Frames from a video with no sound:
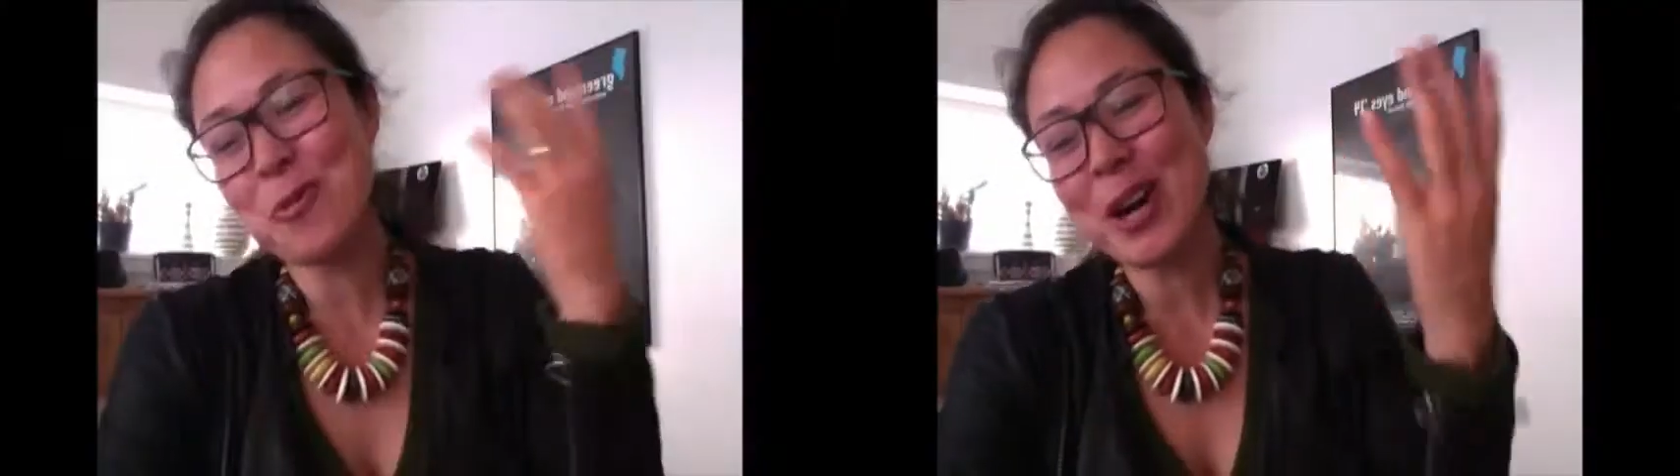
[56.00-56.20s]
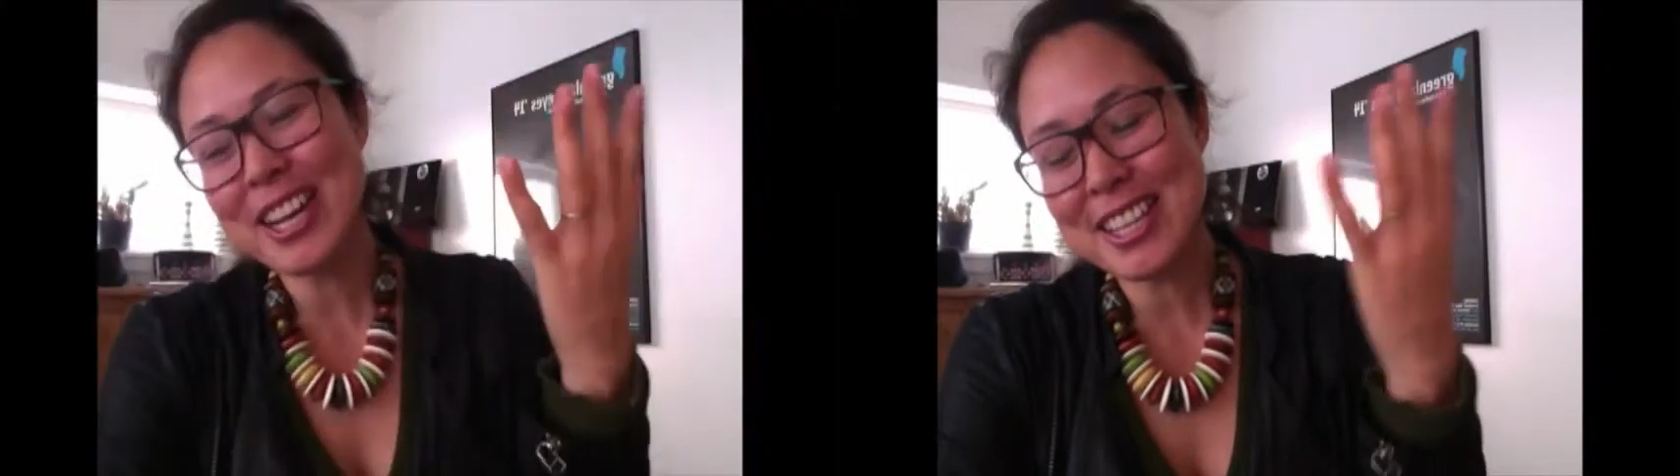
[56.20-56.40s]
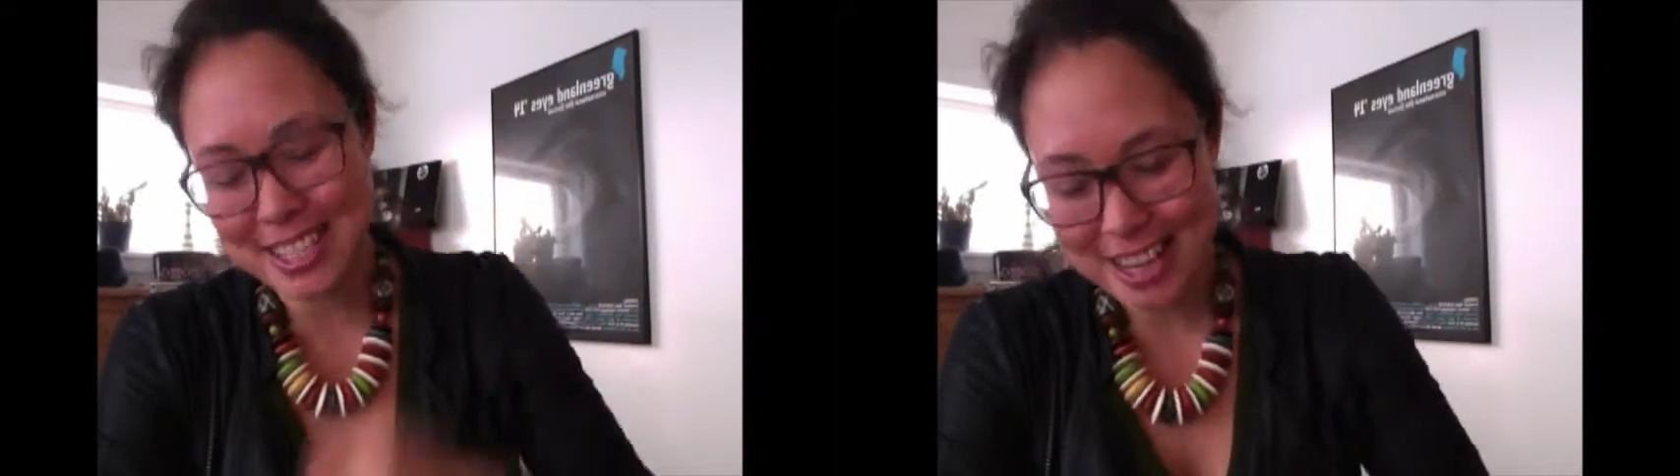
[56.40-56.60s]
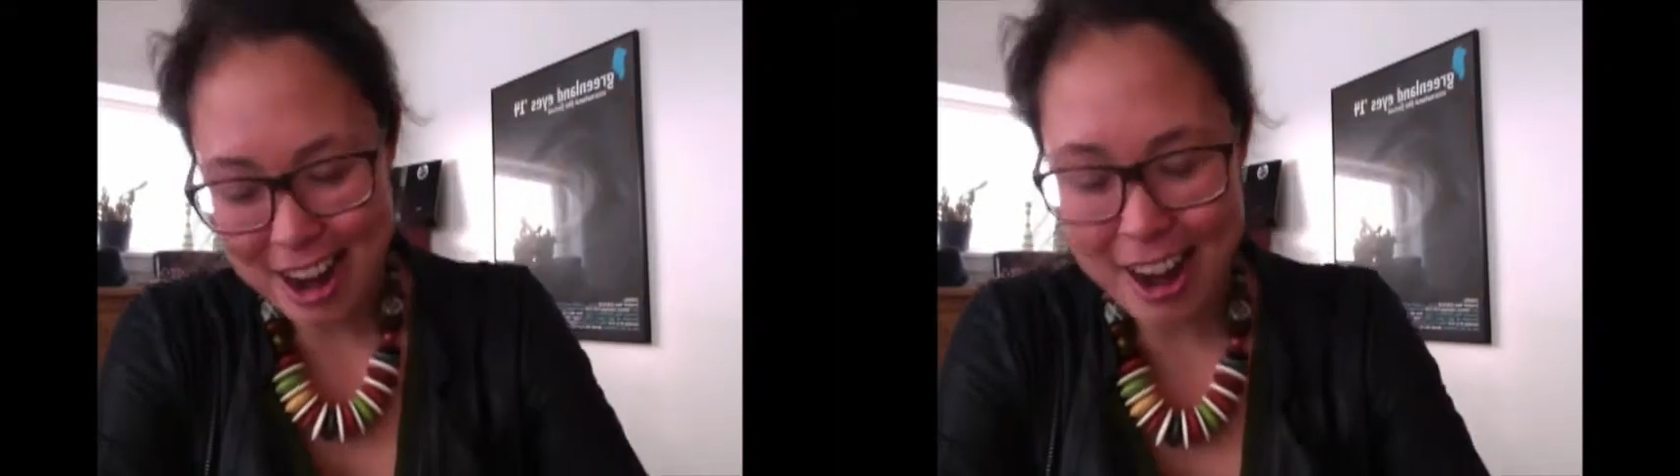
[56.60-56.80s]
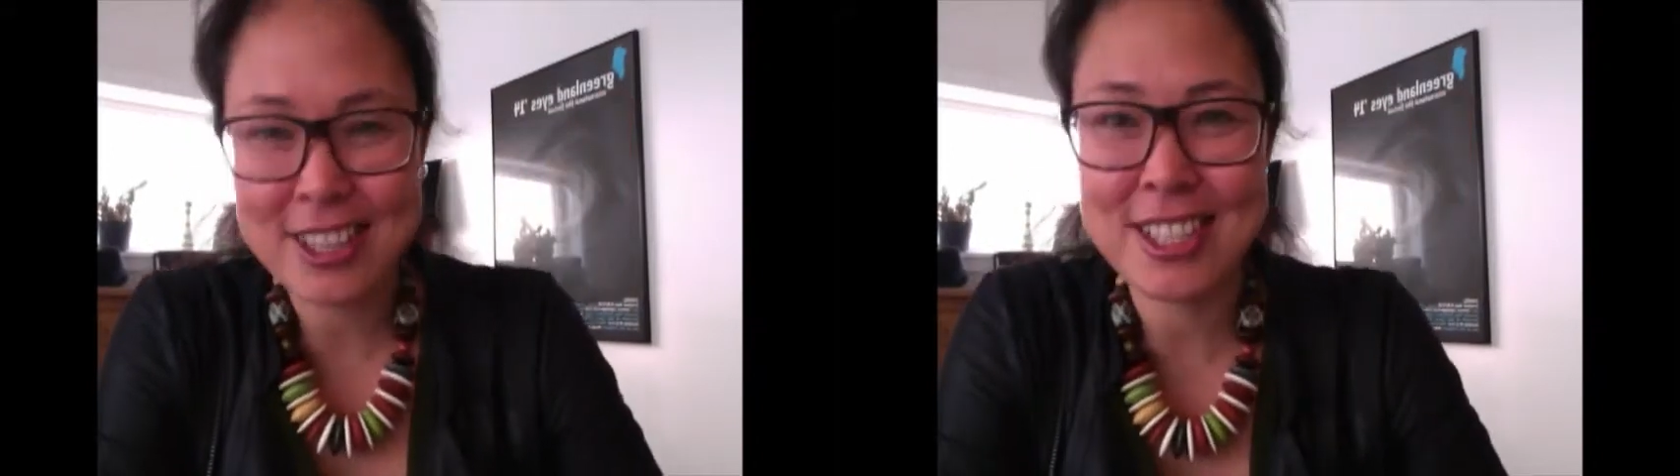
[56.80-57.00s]
what is
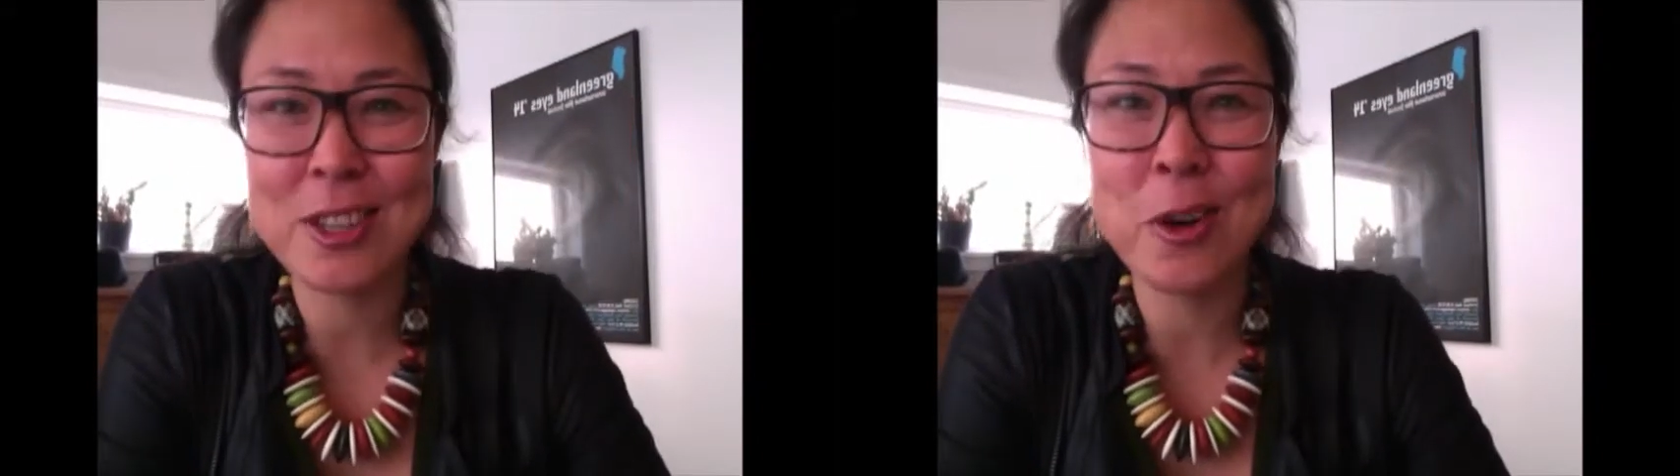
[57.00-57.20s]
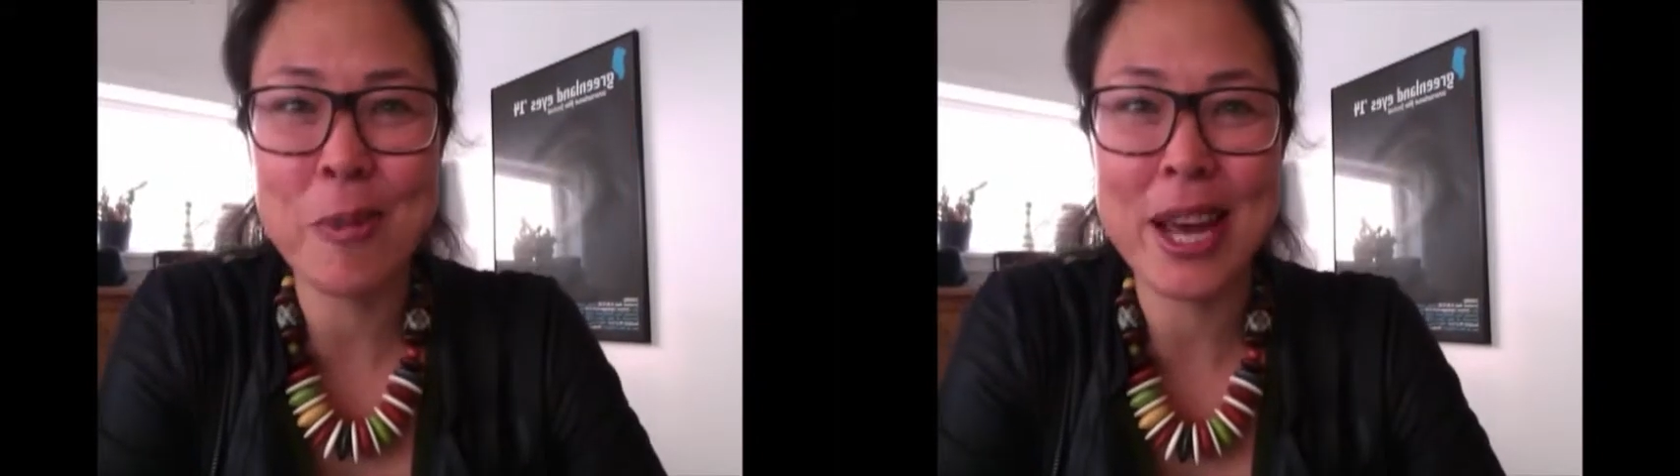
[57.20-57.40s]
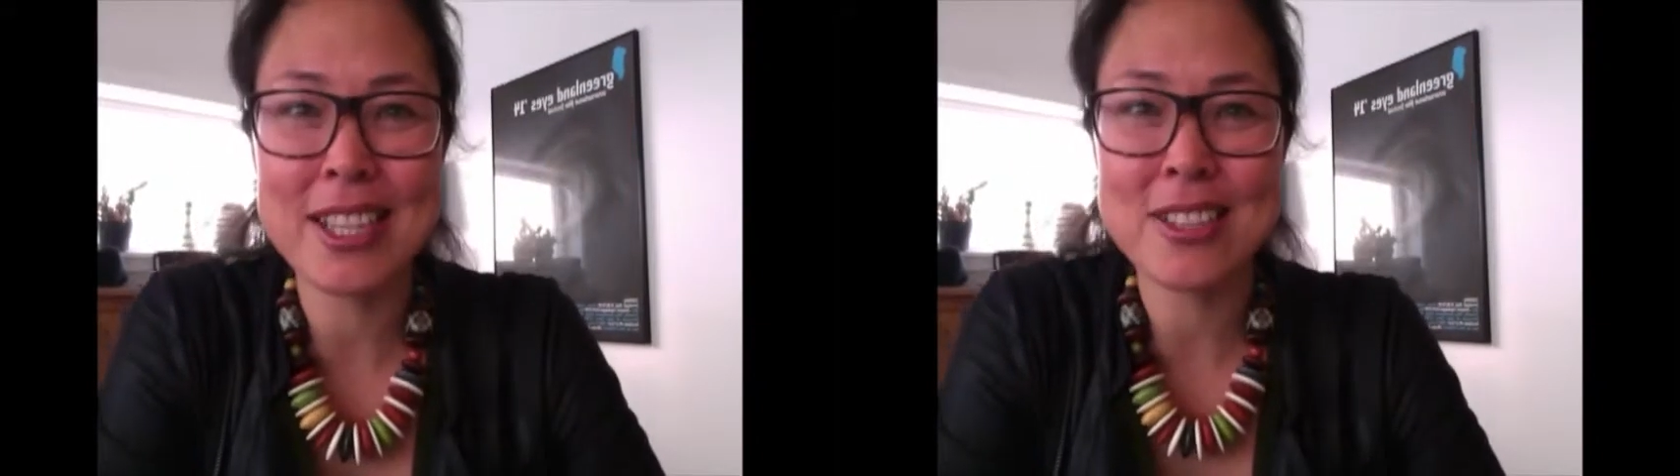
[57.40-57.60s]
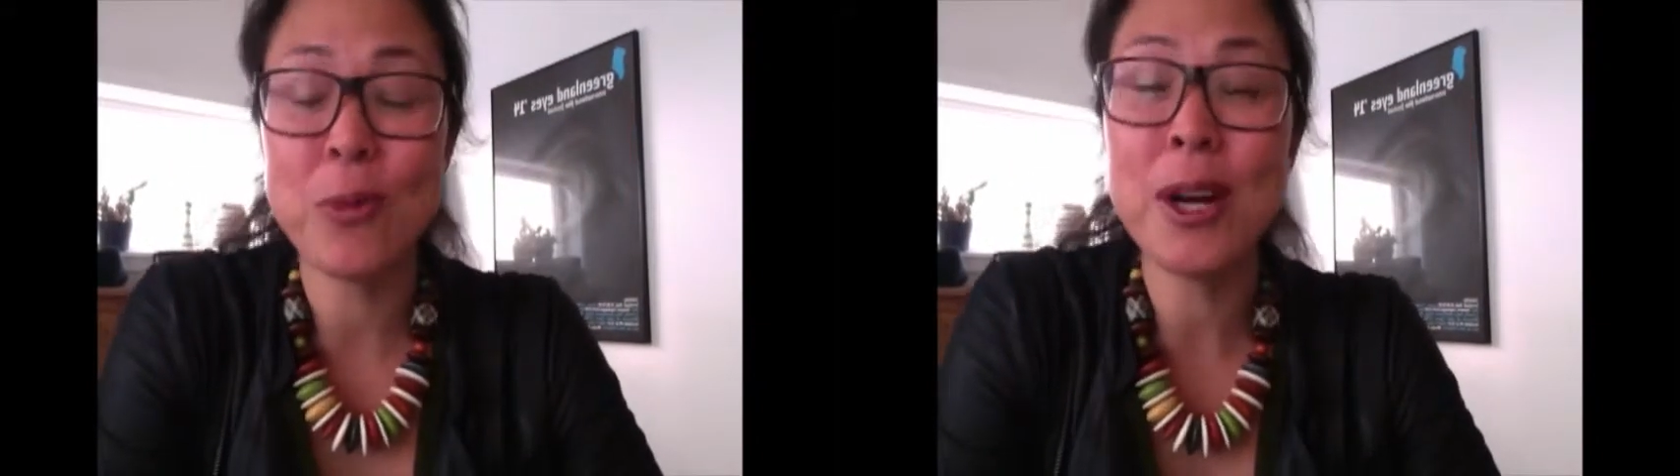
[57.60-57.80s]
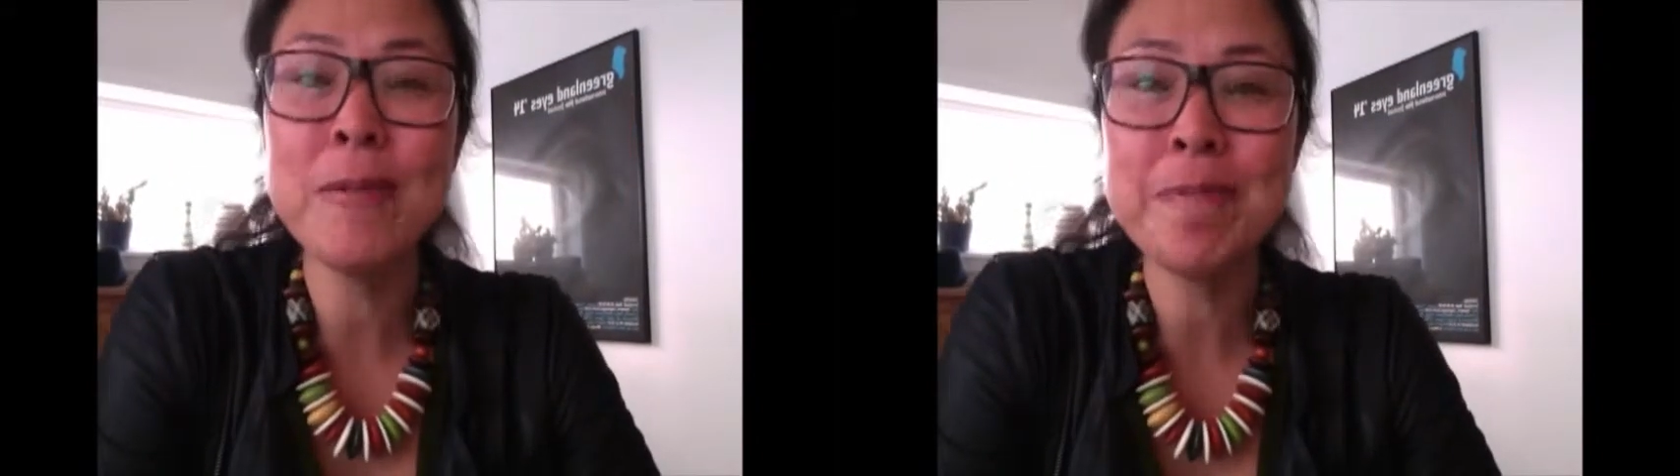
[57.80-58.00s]
Arctic Nomads?
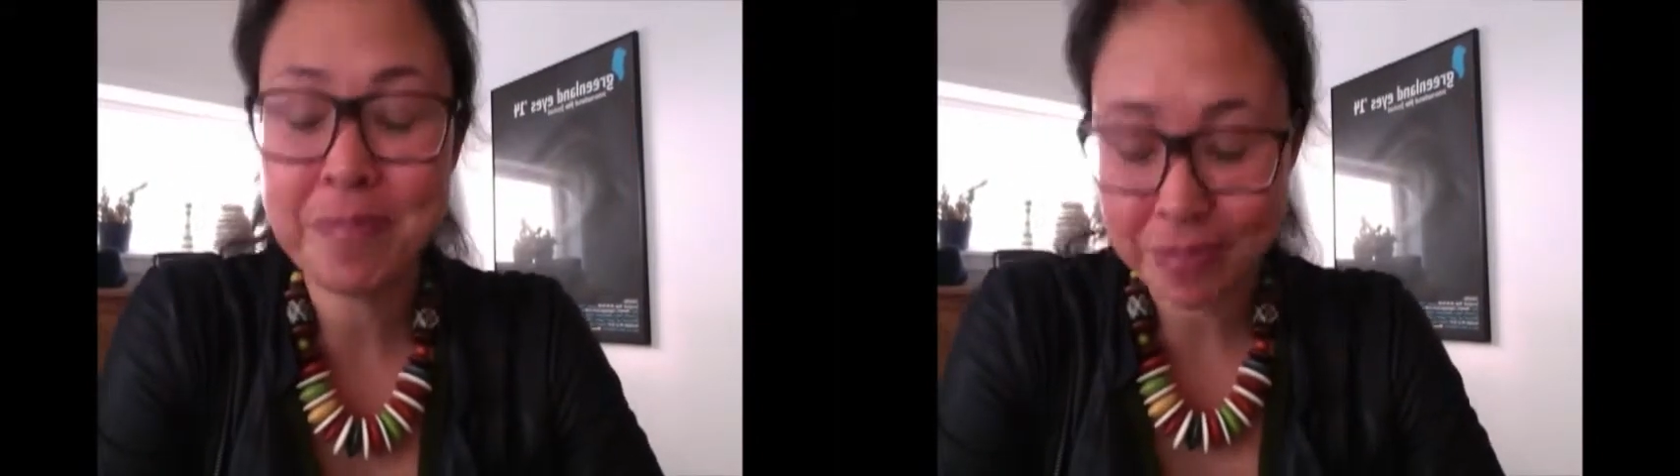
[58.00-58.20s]
Well,